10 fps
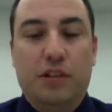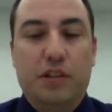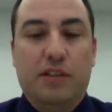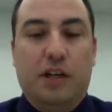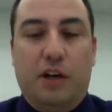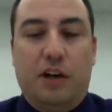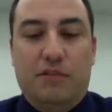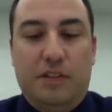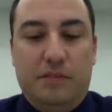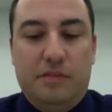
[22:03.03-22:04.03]
takeoff
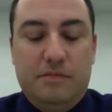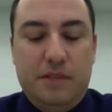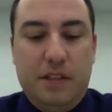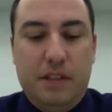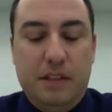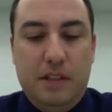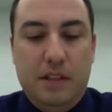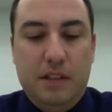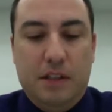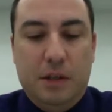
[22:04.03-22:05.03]
and
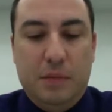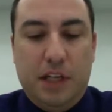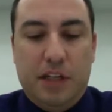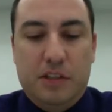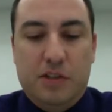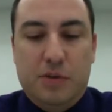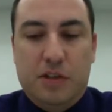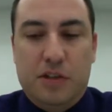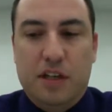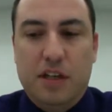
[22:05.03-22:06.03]
landing
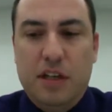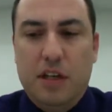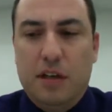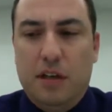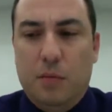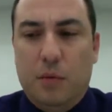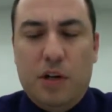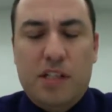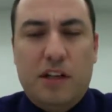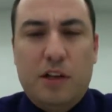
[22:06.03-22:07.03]
situation.
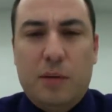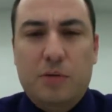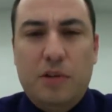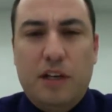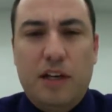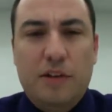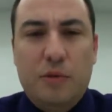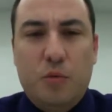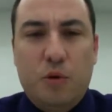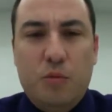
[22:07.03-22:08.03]
Watch a helicopter land in a
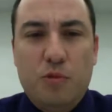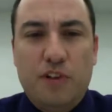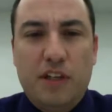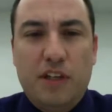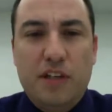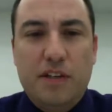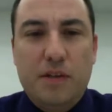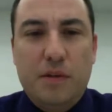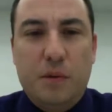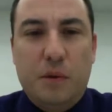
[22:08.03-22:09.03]
war movie,
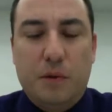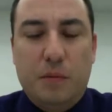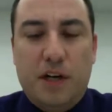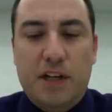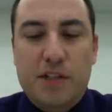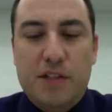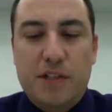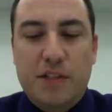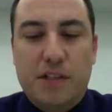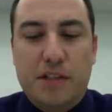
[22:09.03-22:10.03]
or
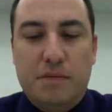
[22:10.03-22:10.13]
watch a